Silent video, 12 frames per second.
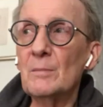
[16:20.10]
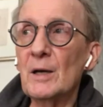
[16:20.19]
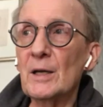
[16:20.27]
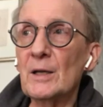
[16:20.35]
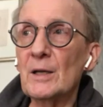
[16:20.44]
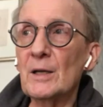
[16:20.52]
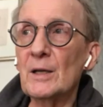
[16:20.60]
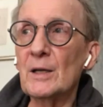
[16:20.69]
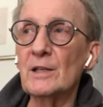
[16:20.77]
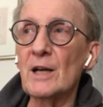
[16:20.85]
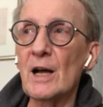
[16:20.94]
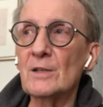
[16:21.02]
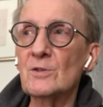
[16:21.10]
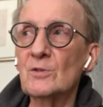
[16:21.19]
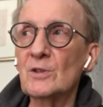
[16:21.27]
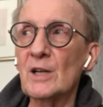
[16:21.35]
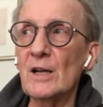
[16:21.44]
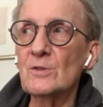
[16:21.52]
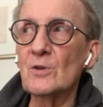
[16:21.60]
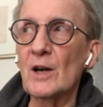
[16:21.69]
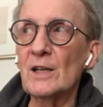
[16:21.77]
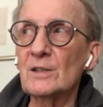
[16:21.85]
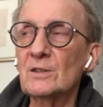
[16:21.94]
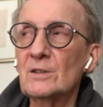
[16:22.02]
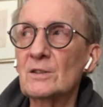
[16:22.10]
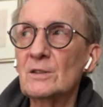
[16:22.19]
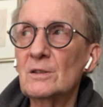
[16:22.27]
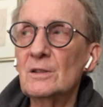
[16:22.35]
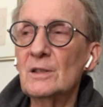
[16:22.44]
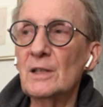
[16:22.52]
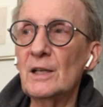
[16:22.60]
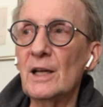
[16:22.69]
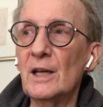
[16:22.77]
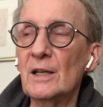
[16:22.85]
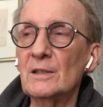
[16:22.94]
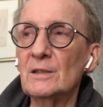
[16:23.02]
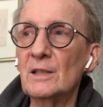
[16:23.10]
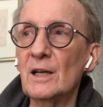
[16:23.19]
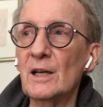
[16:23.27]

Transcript: like creating contrast and